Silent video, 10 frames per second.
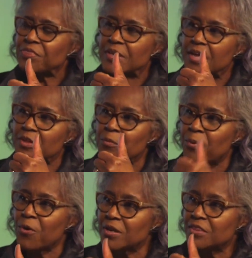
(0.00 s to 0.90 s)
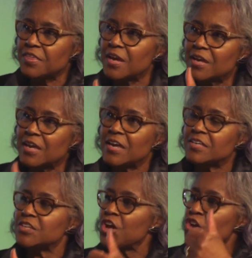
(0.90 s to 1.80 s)
But the other important thing
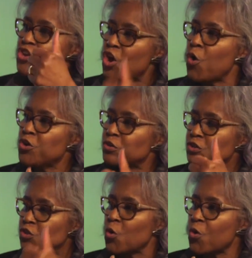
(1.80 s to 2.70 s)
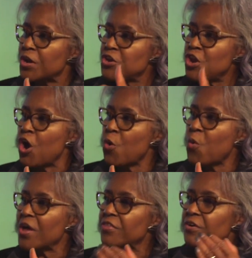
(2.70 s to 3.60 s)
is know your score and know
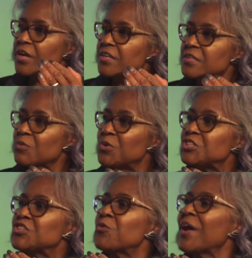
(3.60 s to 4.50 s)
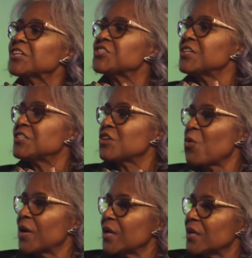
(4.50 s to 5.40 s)
which direction it's
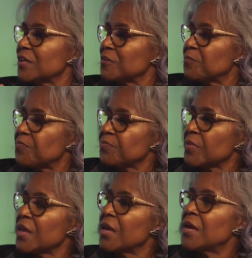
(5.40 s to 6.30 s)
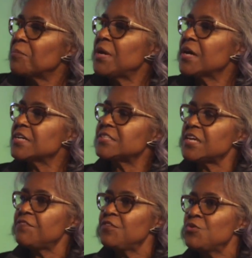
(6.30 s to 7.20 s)
going in. Because
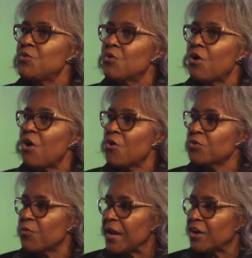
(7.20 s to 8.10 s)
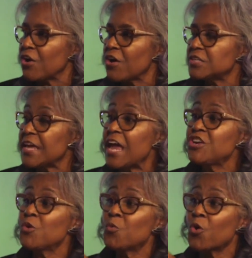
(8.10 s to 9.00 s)
if you own credit cards
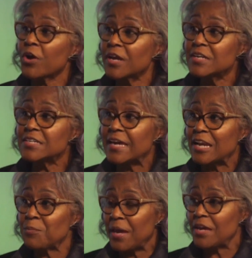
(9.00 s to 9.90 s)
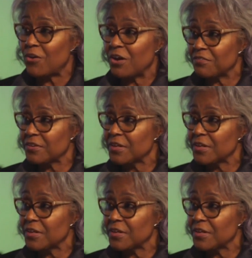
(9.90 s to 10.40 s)
and you're working to get it paid off,